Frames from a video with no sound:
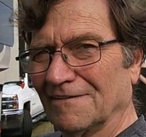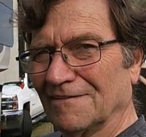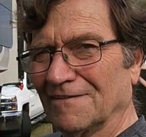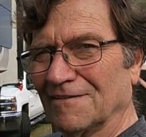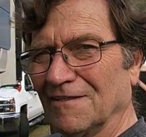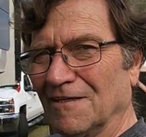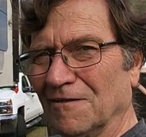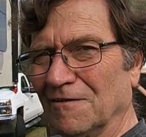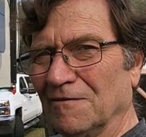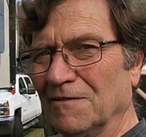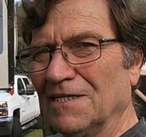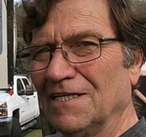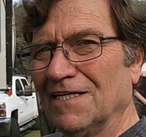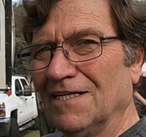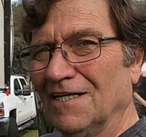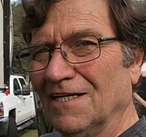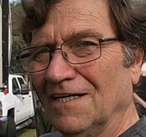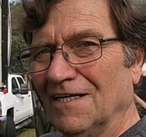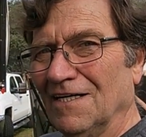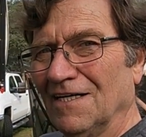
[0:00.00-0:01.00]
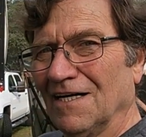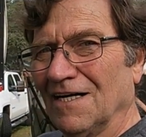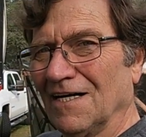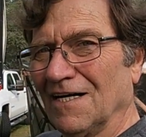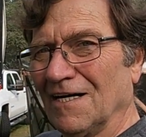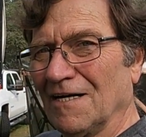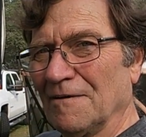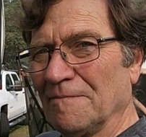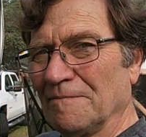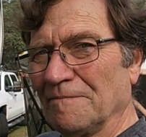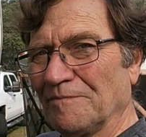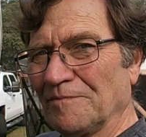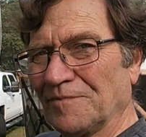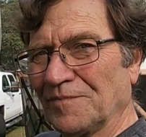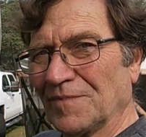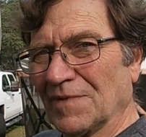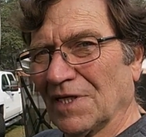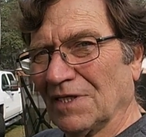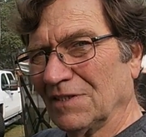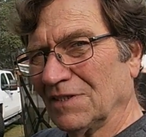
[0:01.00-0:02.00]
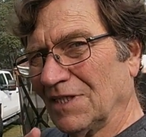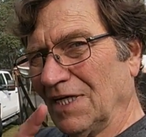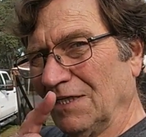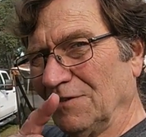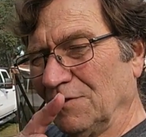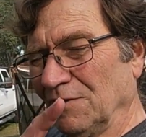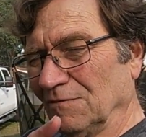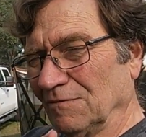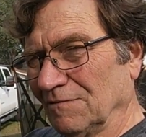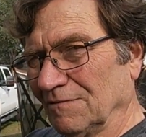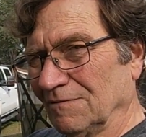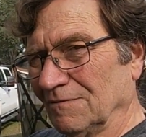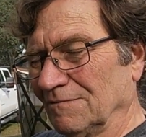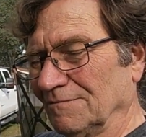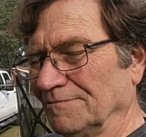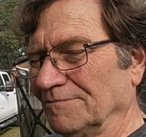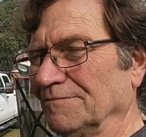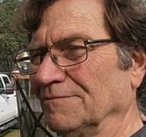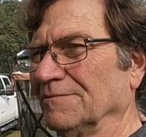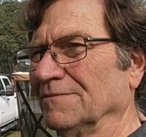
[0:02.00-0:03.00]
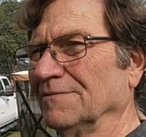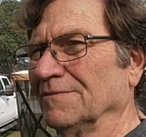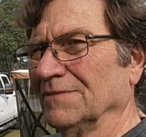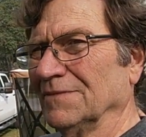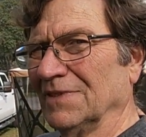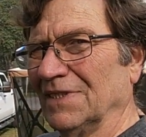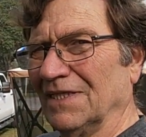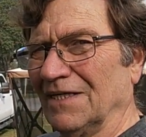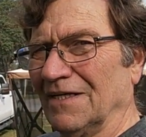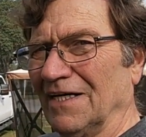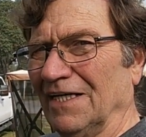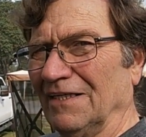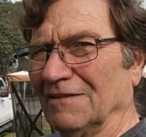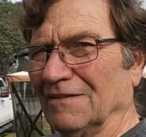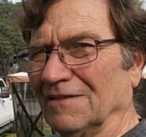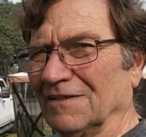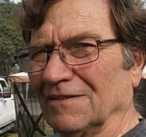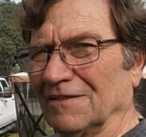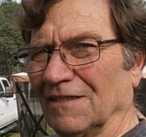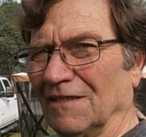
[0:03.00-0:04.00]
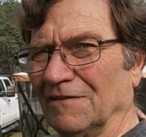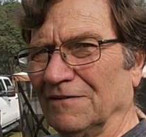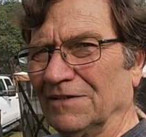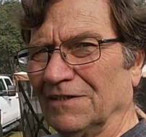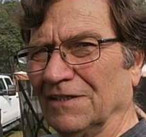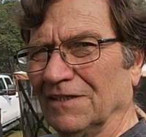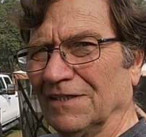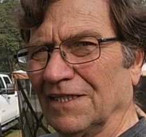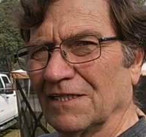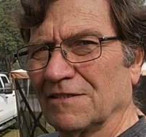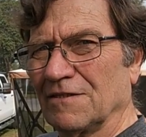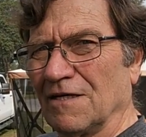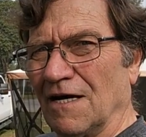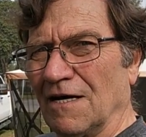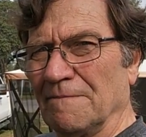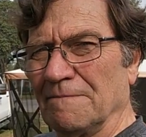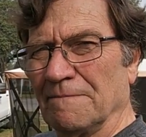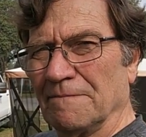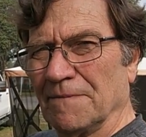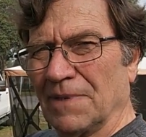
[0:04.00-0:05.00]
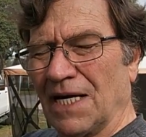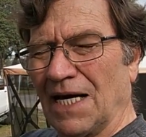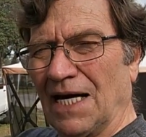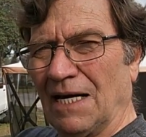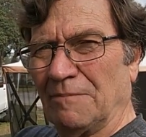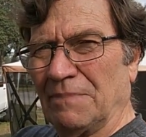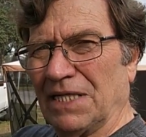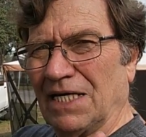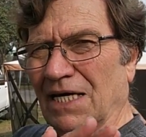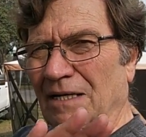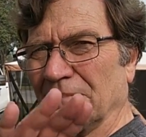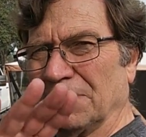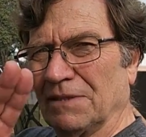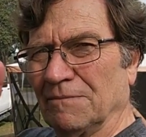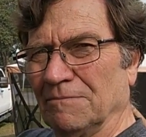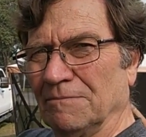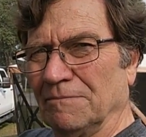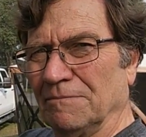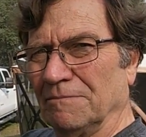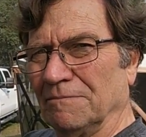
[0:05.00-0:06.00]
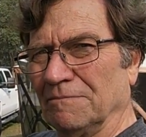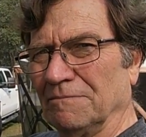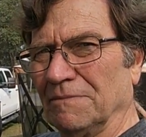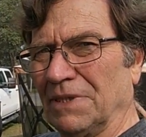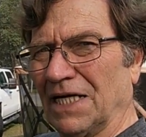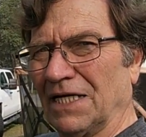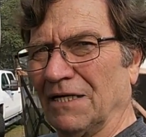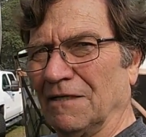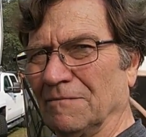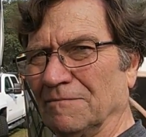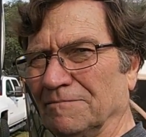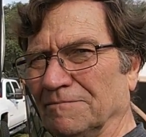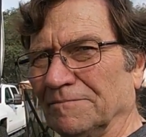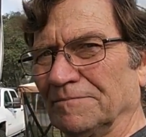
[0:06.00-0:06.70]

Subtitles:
So stay tuned. All right, so until next time, happy camping. Bye now.